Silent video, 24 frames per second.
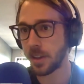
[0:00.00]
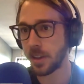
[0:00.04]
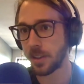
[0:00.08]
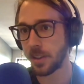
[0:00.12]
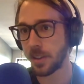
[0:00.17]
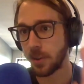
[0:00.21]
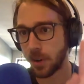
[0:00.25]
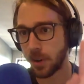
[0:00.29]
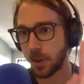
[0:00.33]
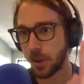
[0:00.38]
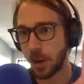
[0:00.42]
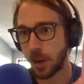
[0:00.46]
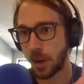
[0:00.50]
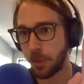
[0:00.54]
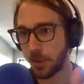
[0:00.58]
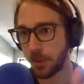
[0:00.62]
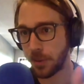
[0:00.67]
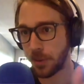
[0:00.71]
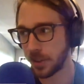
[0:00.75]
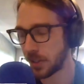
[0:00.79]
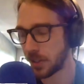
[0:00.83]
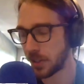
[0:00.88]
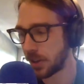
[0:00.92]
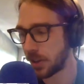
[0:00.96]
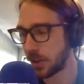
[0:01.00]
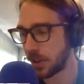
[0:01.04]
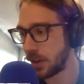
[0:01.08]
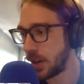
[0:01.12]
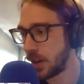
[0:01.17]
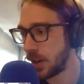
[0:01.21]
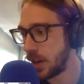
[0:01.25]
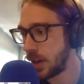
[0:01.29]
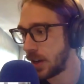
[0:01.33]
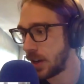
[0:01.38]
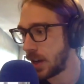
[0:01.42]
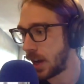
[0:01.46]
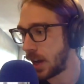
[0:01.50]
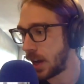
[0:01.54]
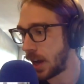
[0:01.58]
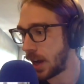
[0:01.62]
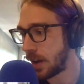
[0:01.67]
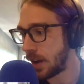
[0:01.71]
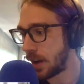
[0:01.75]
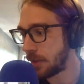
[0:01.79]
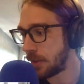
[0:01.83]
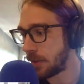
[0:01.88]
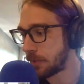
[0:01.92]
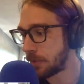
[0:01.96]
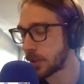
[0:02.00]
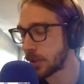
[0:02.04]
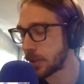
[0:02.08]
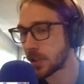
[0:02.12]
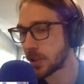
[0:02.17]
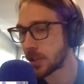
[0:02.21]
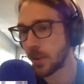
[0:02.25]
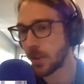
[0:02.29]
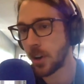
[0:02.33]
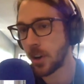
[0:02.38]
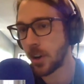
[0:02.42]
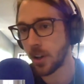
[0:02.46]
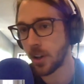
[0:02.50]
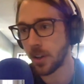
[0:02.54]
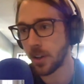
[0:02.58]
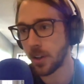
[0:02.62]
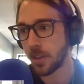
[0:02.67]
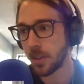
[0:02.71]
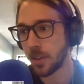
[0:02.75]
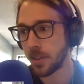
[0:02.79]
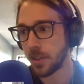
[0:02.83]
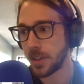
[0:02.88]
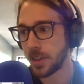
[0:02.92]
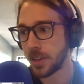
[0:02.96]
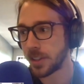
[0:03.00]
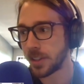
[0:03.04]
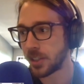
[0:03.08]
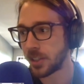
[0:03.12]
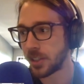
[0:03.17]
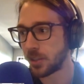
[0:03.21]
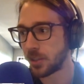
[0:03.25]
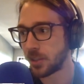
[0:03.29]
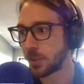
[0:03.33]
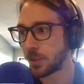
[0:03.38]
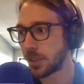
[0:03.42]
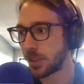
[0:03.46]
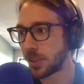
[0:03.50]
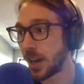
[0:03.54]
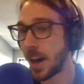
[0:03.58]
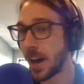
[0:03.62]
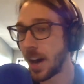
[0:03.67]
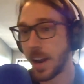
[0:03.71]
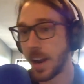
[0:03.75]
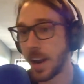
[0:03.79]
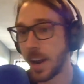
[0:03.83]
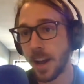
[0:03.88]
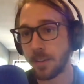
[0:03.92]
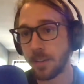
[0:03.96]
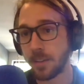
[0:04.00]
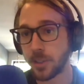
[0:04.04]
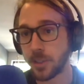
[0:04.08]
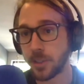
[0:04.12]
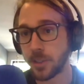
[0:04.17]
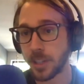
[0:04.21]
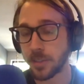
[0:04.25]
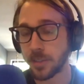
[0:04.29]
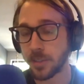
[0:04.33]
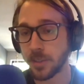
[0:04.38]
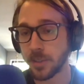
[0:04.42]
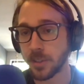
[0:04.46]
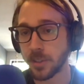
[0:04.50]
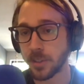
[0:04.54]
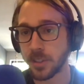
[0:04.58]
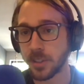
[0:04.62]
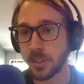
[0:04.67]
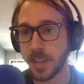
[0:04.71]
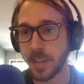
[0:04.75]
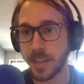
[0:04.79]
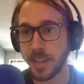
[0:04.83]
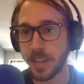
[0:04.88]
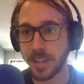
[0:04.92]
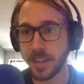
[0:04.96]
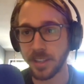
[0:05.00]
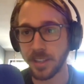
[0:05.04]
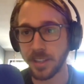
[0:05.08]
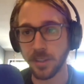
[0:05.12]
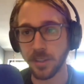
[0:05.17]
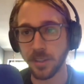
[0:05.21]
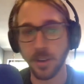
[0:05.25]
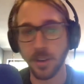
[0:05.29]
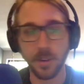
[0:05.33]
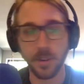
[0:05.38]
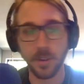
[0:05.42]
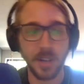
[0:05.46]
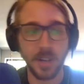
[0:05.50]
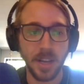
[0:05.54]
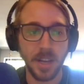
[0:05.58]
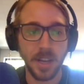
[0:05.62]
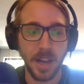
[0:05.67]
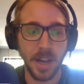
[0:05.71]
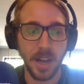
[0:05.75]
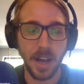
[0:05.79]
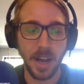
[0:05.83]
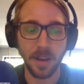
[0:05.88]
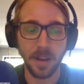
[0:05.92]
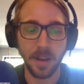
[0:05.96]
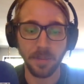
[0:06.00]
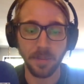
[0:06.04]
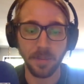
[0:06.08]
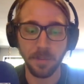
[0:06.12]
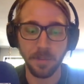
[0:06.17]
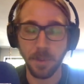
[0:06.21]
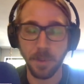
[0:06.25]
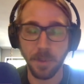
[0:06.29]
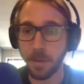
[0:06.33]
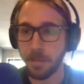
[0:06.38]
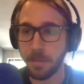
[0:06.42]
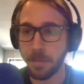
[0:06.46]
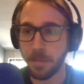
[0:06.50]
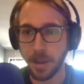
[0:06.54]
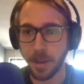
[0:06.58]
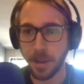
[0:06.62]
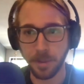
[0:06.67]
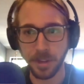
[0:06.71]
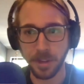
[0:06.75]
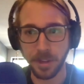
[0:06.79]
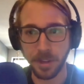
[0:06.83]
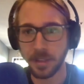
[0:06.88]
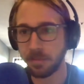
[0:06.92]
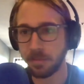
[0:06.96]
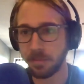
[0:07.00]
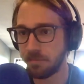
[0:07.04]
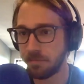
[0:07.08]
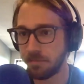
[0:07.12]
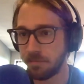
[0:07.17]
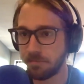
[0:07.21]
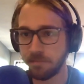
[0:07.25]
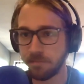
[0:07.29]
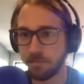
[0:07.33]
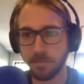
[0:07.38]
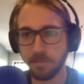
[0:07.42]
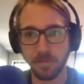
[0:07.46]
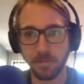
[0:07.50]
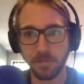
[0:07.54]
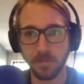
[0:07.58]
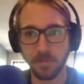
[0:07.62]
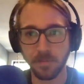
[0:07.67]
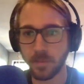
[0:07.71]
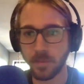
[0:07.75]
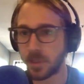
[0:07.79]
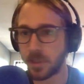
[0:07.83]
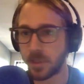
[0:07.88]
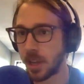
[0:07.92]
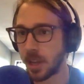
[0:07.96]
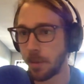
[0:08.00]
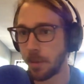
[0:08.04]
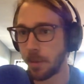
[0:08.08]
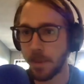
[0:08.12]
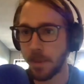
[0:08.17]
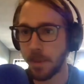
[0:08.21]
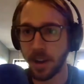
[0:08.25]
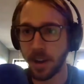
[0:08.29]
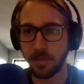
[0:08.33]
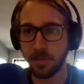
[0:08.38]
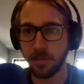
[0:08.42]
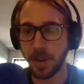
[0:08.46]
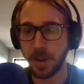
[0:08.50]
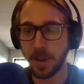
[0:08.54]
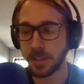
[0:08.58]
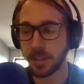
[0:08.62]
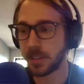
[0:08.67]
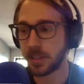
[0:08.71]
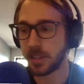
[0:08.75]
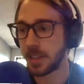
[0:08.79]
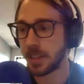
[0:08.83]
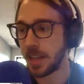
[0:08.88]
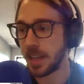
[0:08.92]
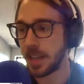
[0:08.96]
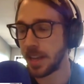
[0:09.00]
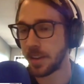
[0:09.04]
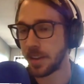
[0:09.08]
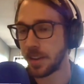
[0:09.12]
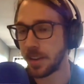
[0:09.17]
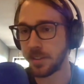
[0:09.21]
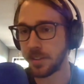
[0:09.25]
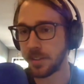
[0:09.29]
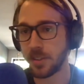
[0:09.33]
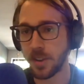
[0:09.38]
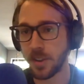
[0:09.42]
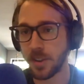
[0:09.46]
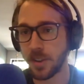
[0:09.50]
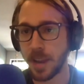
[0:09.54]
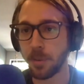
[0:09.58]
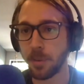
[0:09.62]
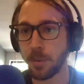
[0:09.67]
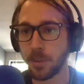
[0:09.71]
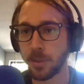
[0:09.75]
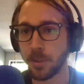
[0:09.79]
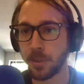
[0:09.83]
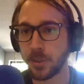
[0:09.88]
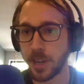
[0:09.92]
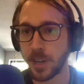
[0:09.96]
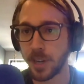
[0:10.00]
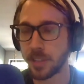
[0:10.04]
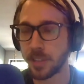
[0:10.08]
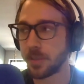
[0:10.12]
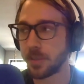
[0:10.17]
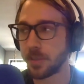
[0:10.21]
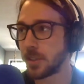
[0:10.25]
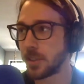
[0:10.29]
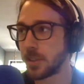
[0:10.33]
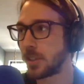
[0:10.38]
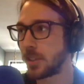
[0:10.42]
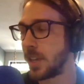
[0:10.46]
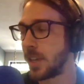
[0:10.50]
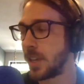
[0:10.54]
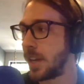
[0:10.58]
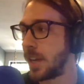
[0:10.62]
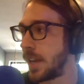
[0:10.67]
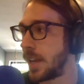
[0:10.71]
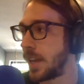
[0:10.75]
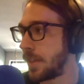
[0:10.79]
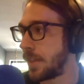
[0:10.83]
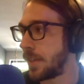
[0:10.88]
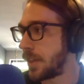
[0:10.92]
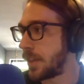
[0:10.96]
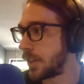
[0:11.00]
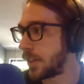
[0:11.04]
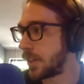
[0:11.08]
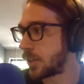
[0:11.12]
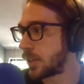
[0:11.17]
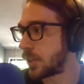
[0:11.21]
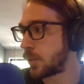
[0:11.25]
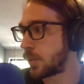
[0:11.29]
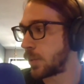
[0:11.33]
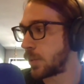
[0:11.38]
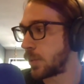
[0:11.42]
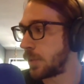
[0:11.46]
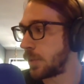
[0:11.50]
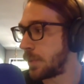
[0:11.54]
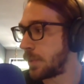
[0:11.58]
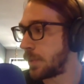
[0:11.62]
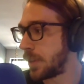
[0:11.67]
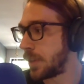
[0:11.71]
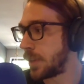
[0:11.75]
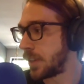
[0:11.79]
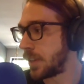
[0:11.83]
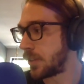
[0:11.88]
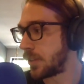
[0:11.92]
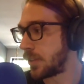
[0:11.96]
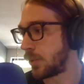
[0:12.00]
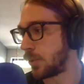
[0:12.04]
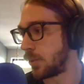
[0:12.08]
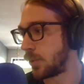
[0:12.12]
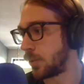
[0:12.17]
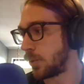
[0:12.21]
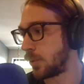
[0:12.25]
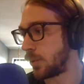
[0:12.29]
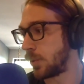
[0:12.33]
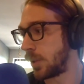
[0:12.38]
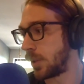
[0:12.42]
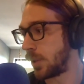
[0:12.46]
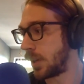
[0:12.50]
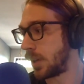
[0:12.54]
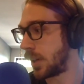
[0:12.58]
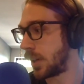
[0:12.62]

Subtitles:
were a couple things here. First of all, the intention was to not have transfers at day 0, but maybe some amount of months in to enable the transfers. This would be to